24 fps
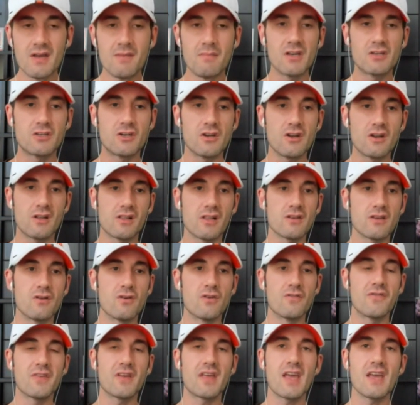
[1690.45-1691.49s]
Make sure you click
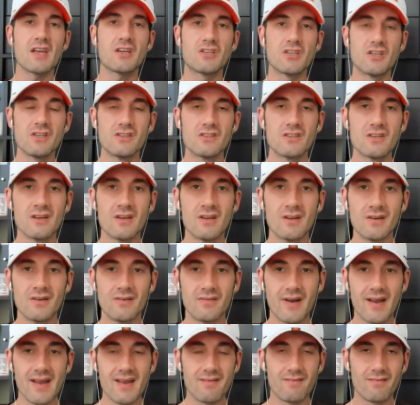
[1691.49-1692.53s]
notifications,
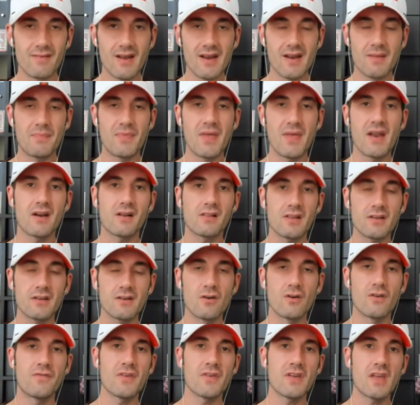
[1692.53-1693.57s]
right up there. Click
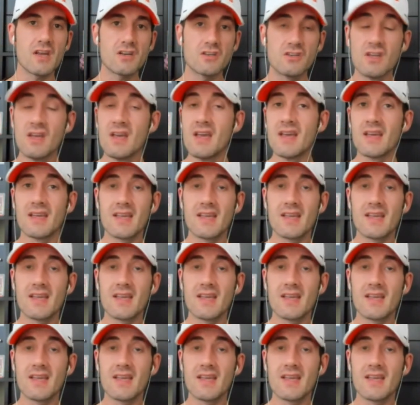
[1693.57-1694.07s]
notification.